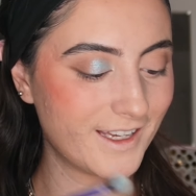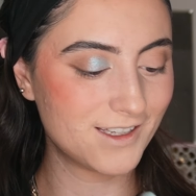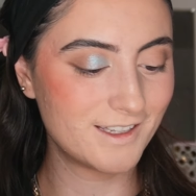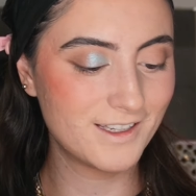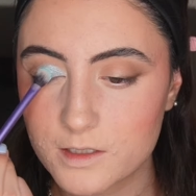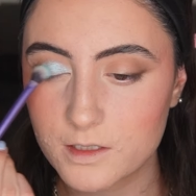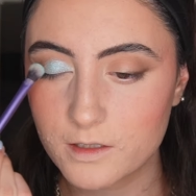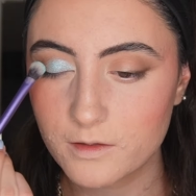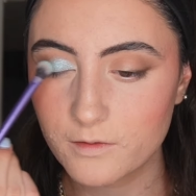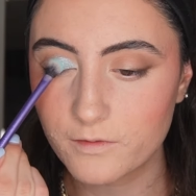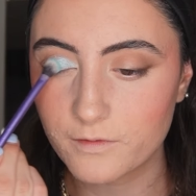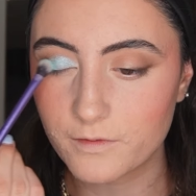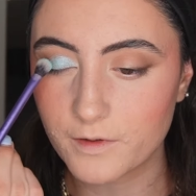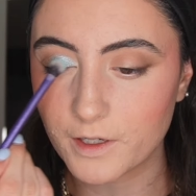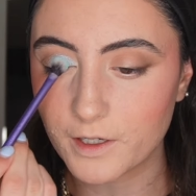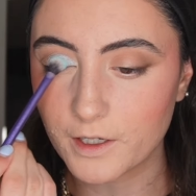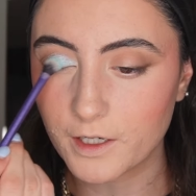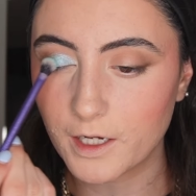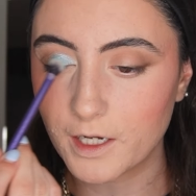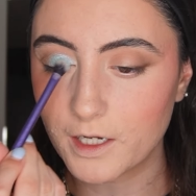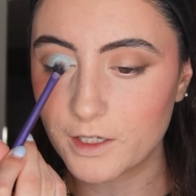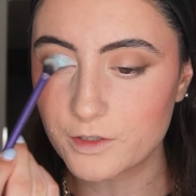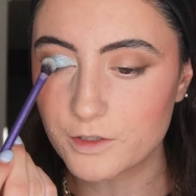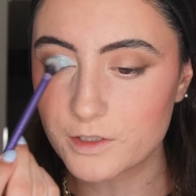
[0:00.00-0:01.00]
This is a
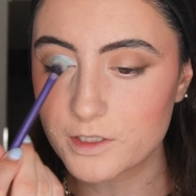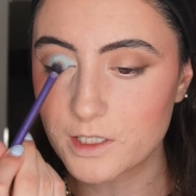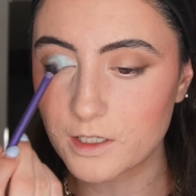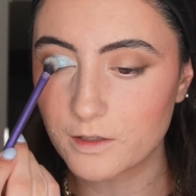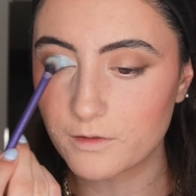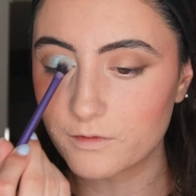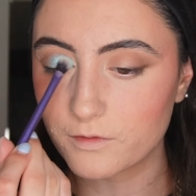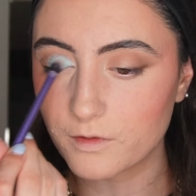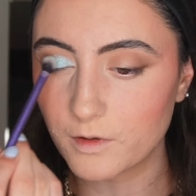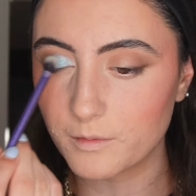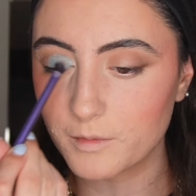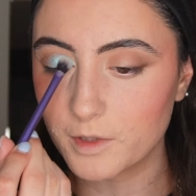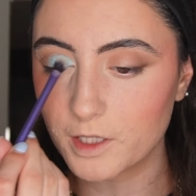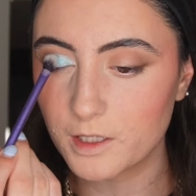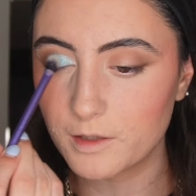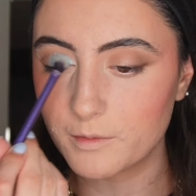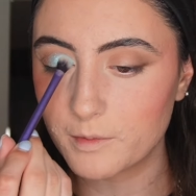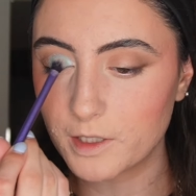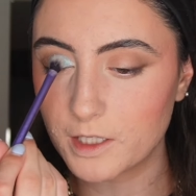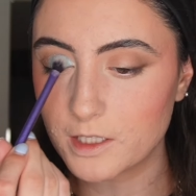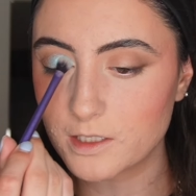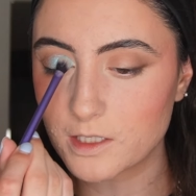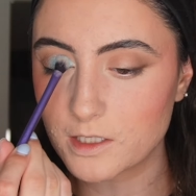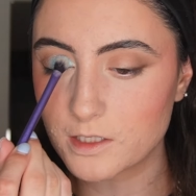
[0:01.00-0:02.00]
very interesting formula
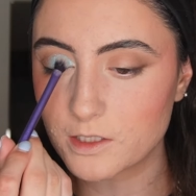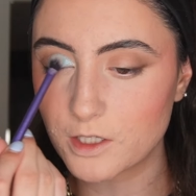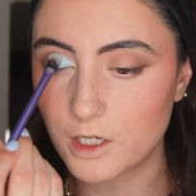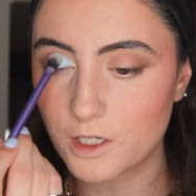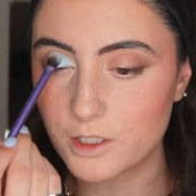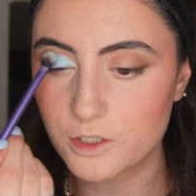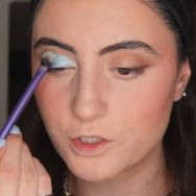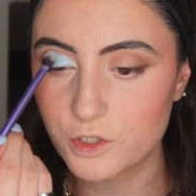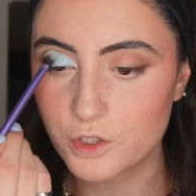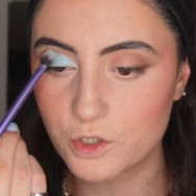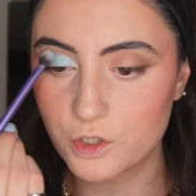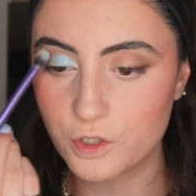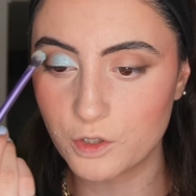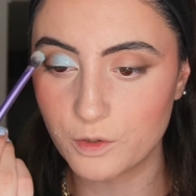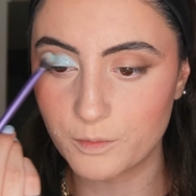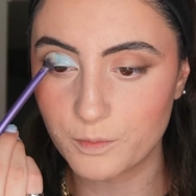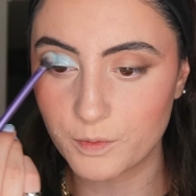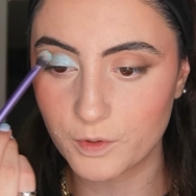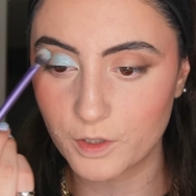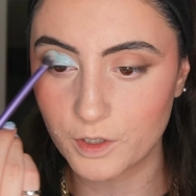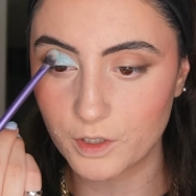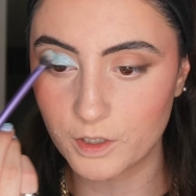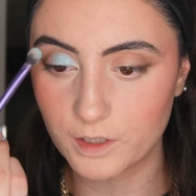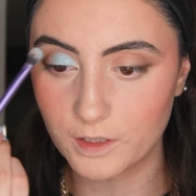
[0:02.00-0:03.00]
because it's not
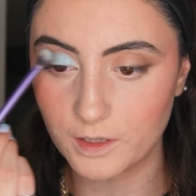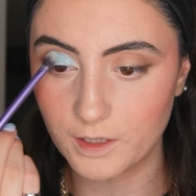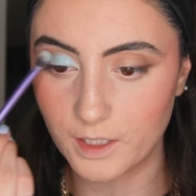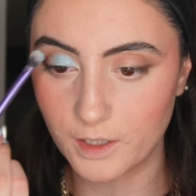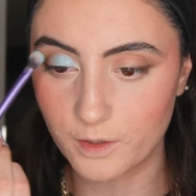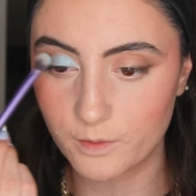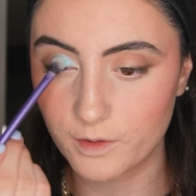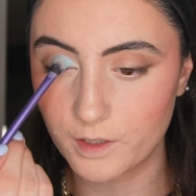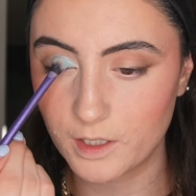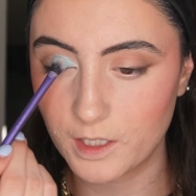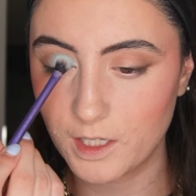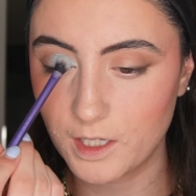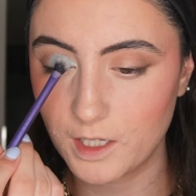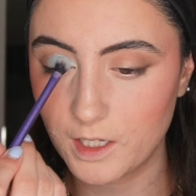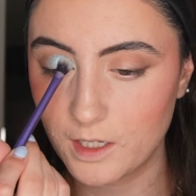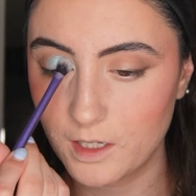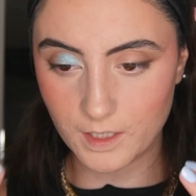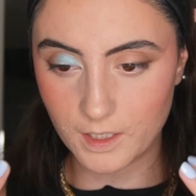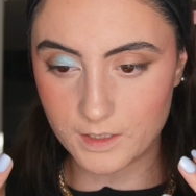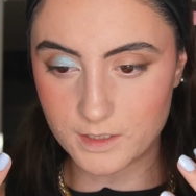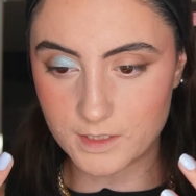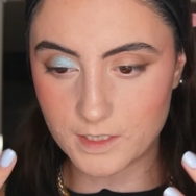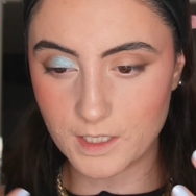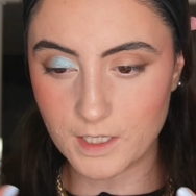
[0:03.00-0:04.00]
super liquidy.
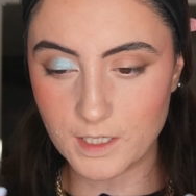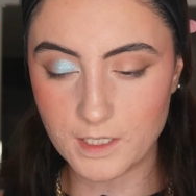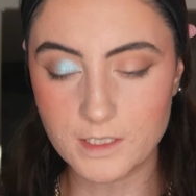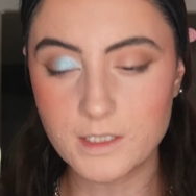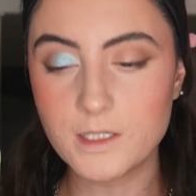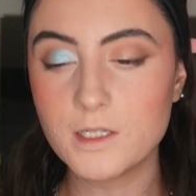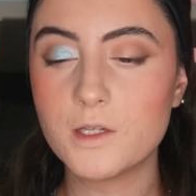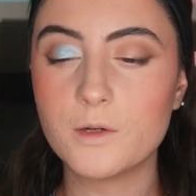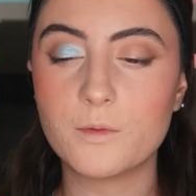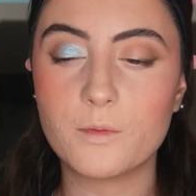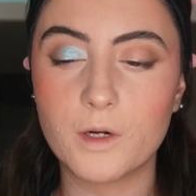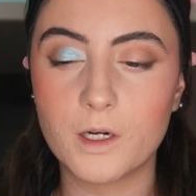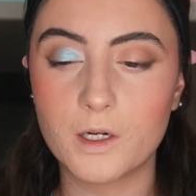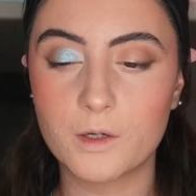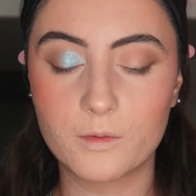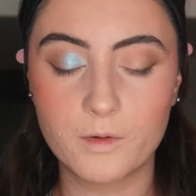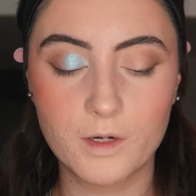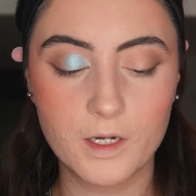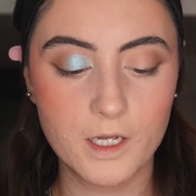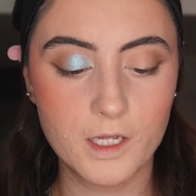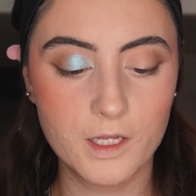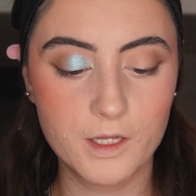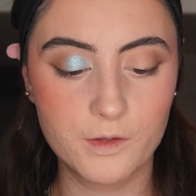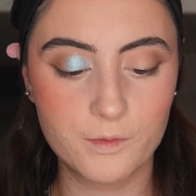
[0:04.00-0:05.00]
It's easy to work
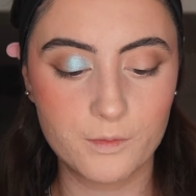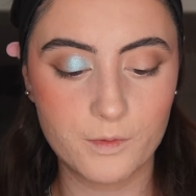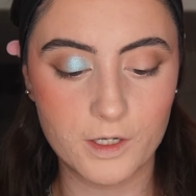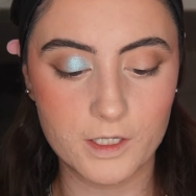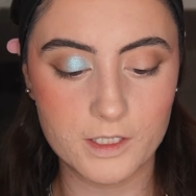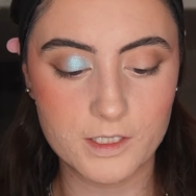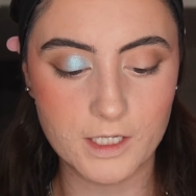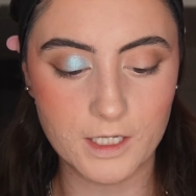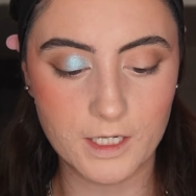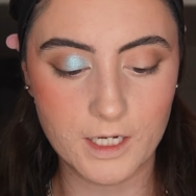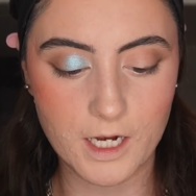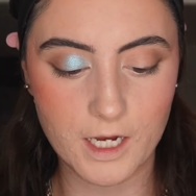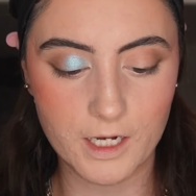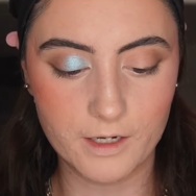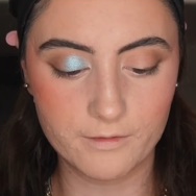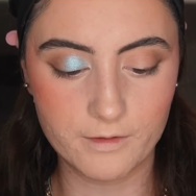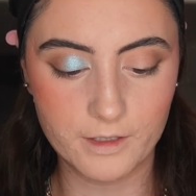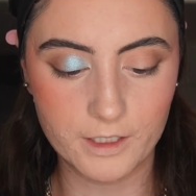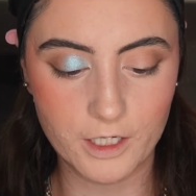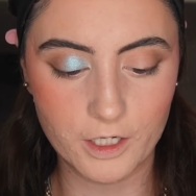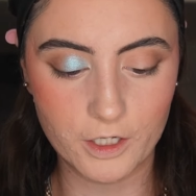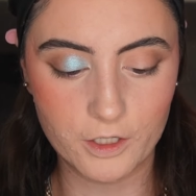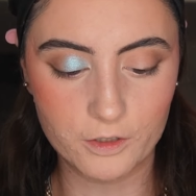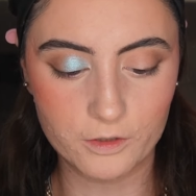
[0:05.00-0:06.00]
with, where it's like kind of
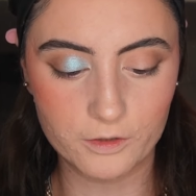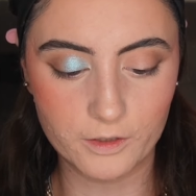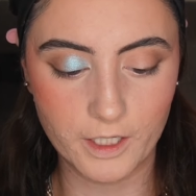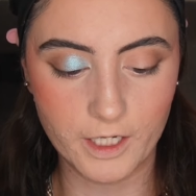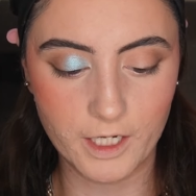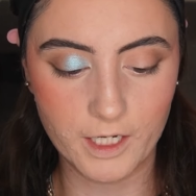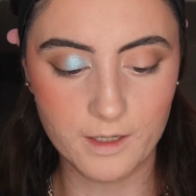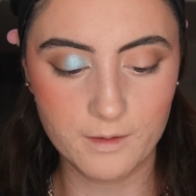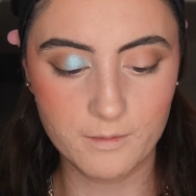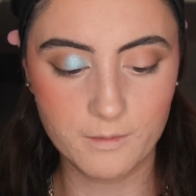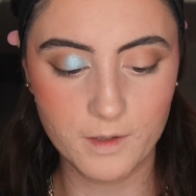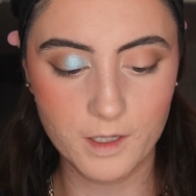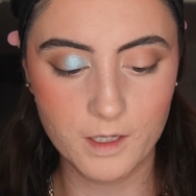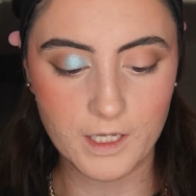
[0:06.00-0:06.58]
like a cream.